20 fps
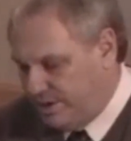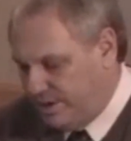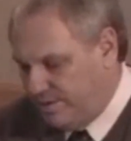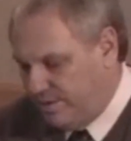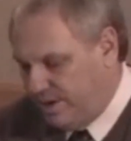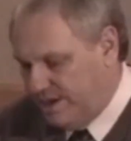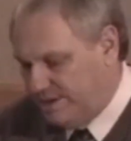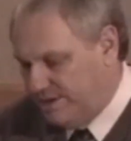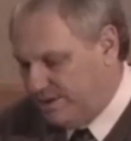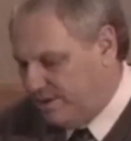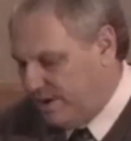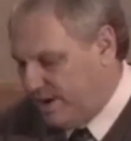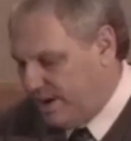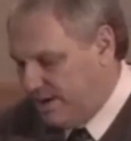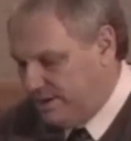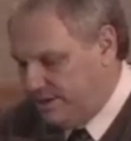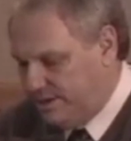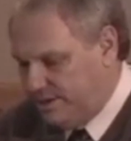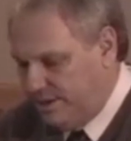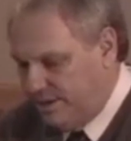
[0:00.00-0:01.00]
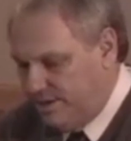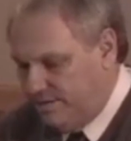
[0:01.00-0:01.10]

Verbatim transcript: and restaurants,